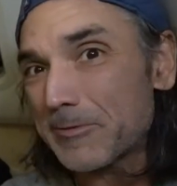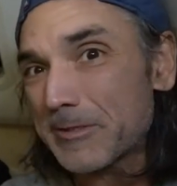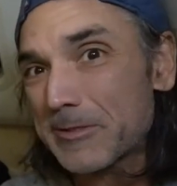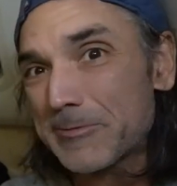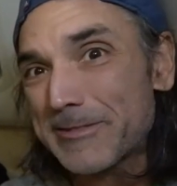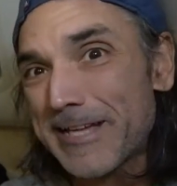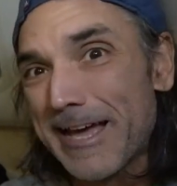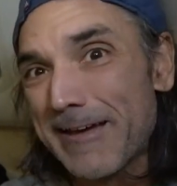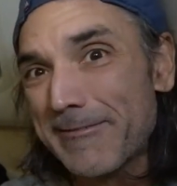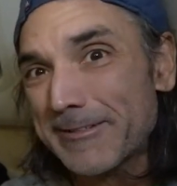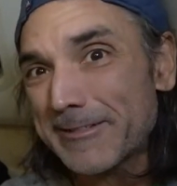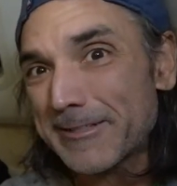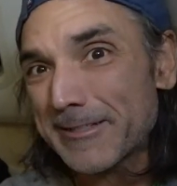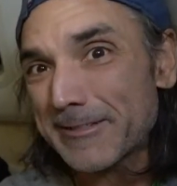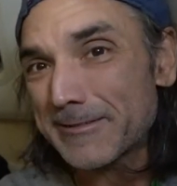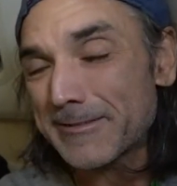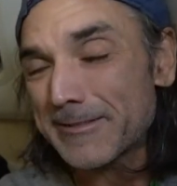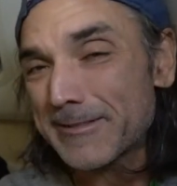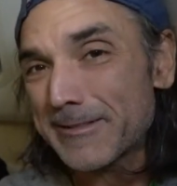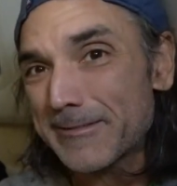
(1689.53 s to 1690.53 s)
which we haven't
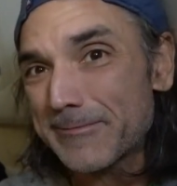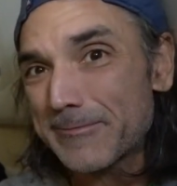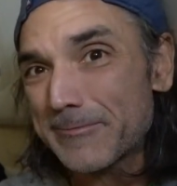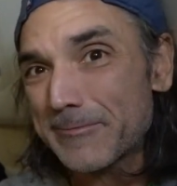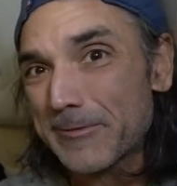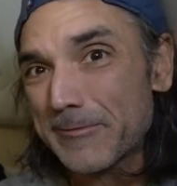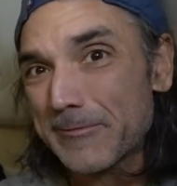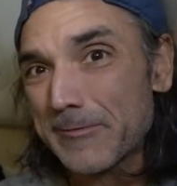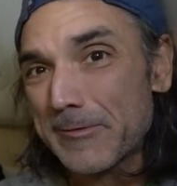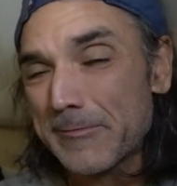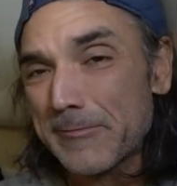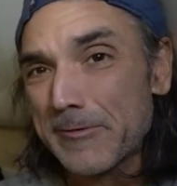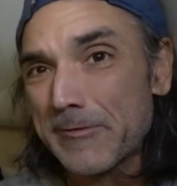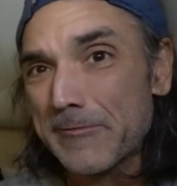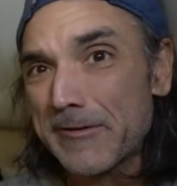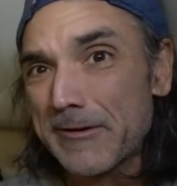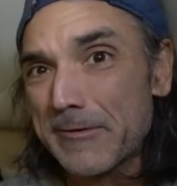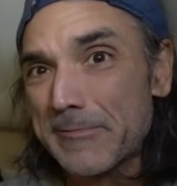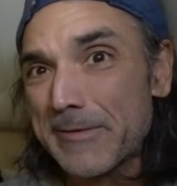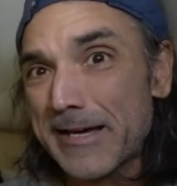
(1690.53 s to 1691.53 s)
done. We're,
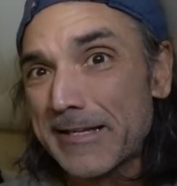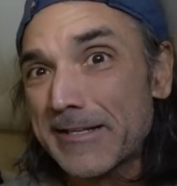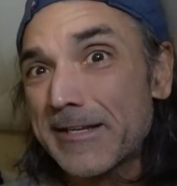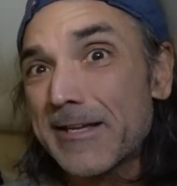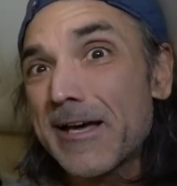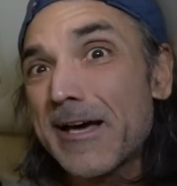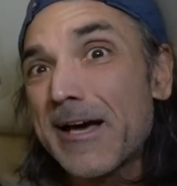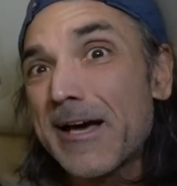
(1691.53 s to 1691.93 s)
we're very bad.